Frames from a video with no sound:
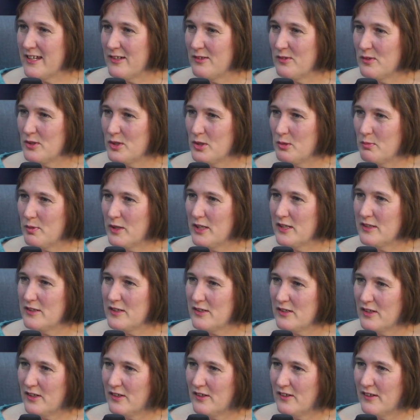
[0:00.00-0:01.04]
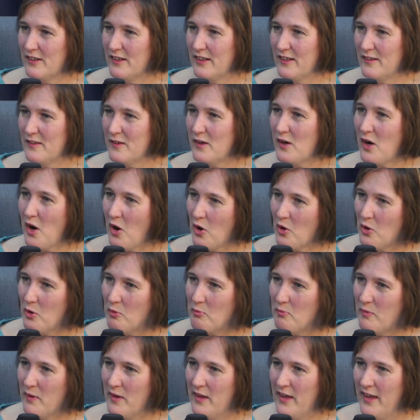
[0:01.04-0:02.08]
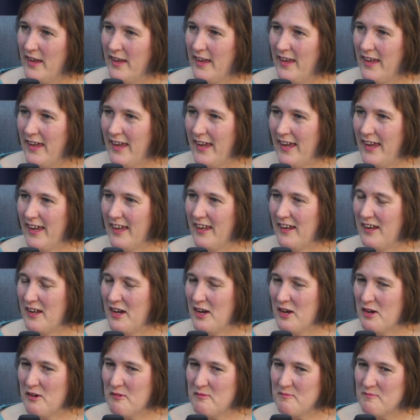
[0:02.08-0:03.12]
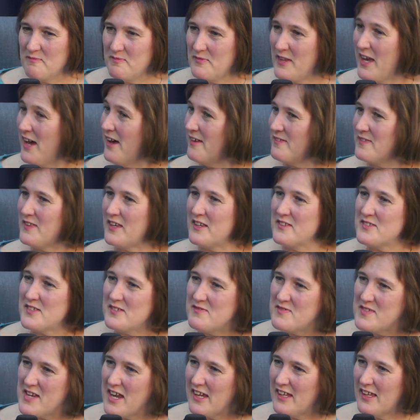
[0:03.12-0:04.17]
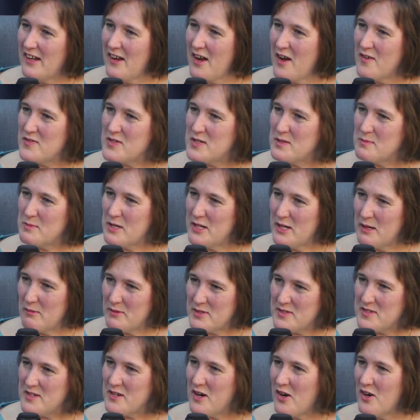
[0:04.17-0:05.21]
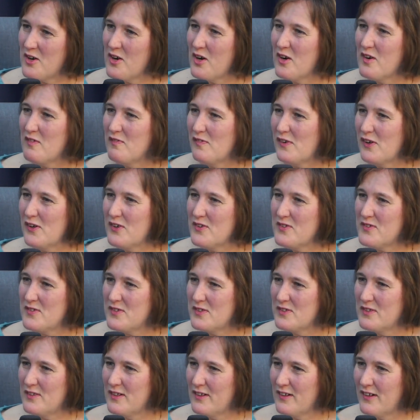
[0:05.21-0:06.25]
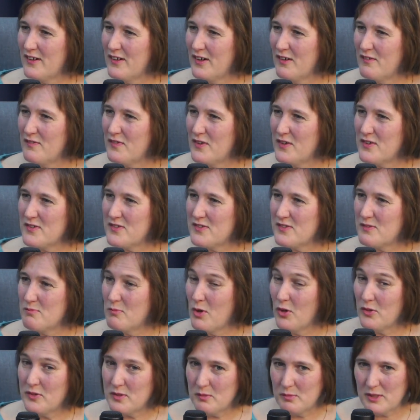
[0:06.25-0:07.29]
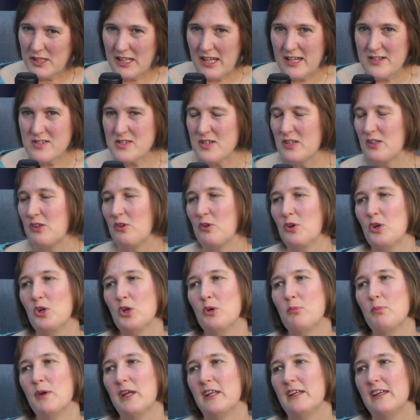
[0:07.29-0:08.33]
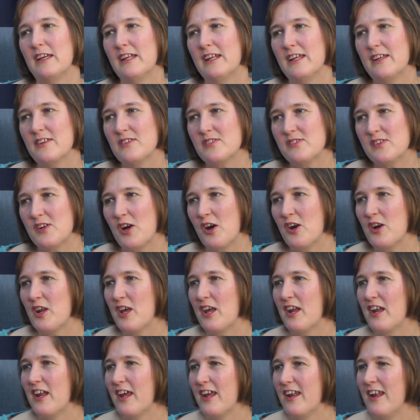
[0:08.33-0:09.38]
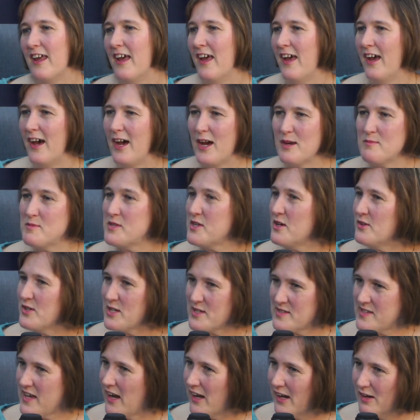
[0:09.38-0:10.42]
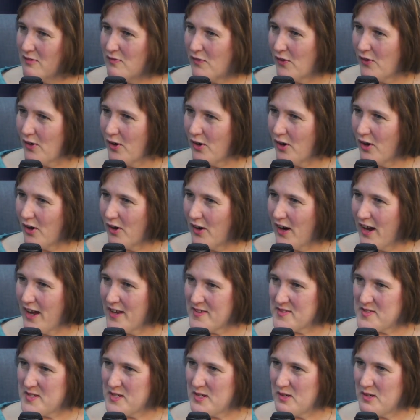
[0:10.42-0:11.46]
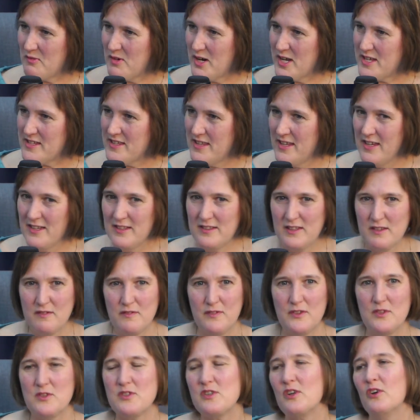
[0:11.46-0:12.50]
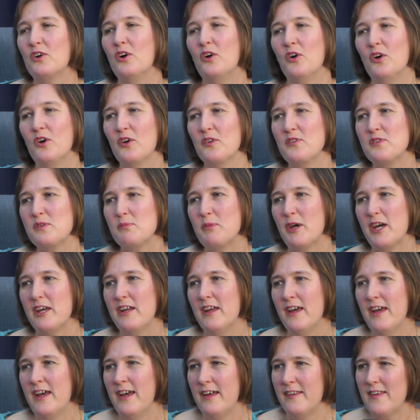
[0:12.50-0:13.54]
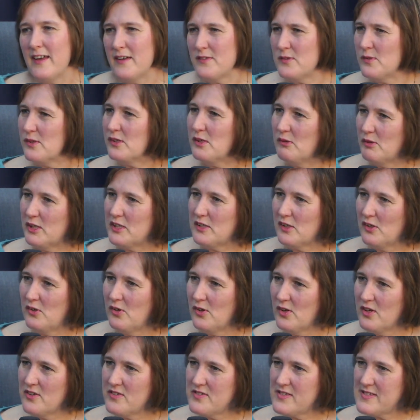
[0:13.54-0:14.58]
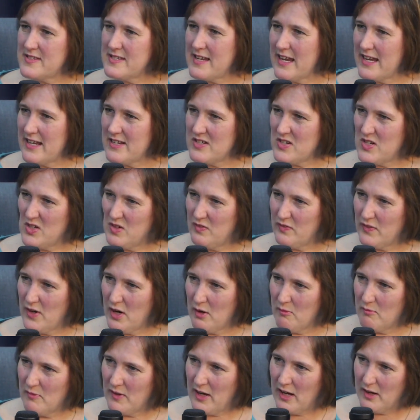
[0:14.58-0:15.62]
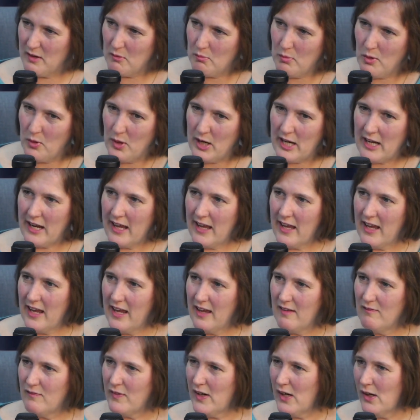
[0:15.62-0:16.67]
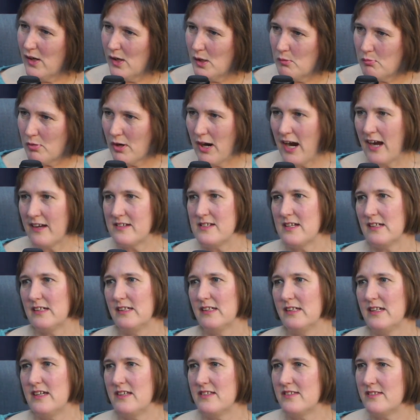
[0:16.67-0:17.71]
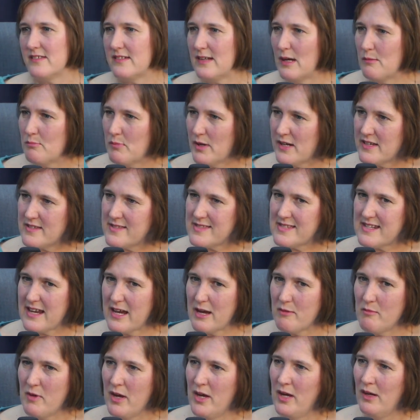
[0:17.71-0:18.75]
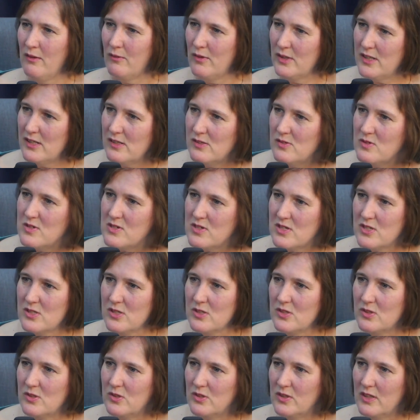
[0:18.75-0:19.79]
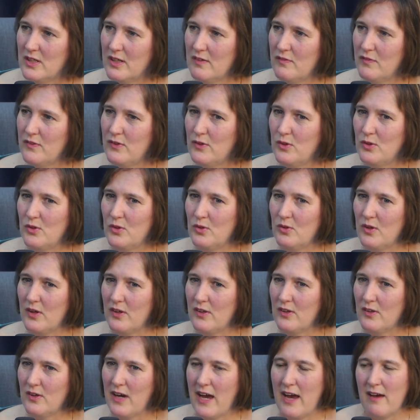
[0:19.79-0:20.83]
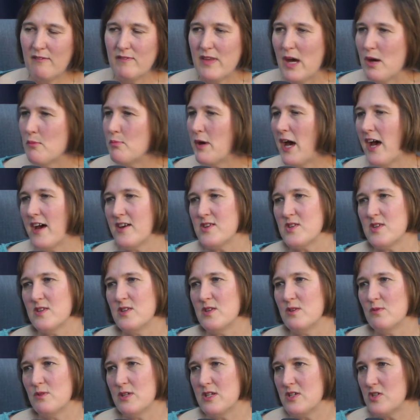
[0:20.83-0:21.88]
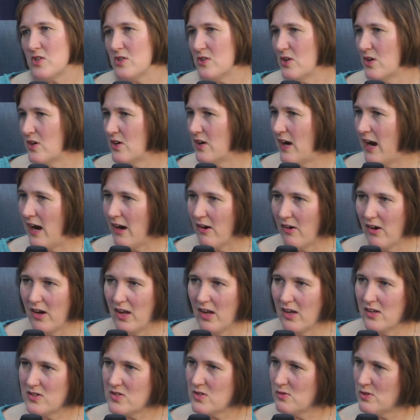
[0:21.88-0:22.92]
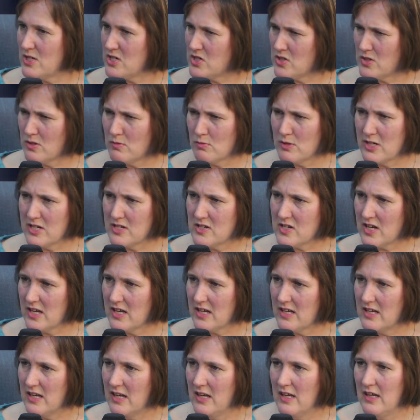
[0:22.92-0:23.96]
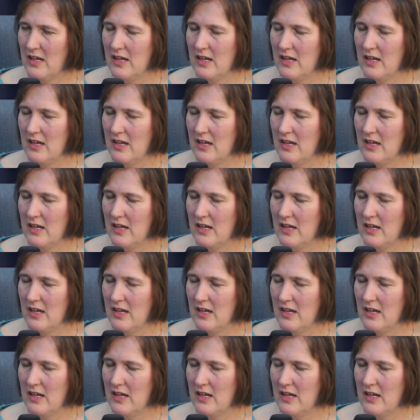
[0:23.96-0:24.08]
group in their home. And things have taken off. She's been able to start her first multiplication group and getting started. And I'm so excited for her as to what the future holds. But that's really what the course takes you from, kind of point A, very practically, step by step. What do you do if you have that passion to reach your area, to reach your region,